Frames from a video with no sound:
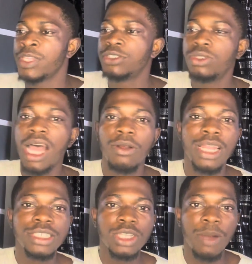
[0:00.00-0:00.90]
So now
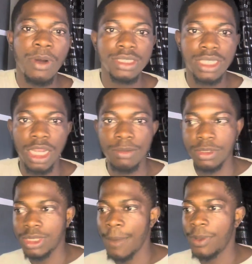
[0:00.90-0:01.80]
let's talk about the
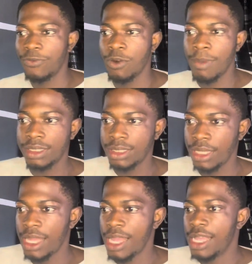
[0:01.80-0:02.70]
scalability and performance.
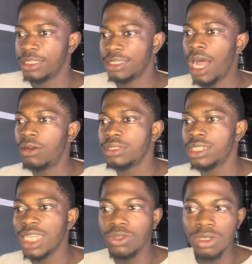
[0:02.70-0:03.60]
Now the
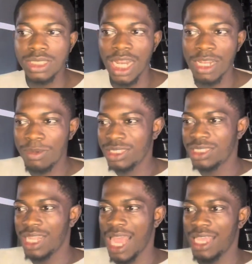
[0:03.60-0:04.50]
network scalability
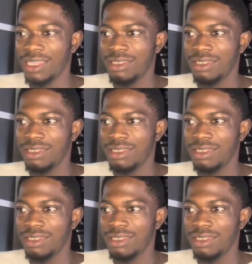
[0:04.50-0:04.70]
is like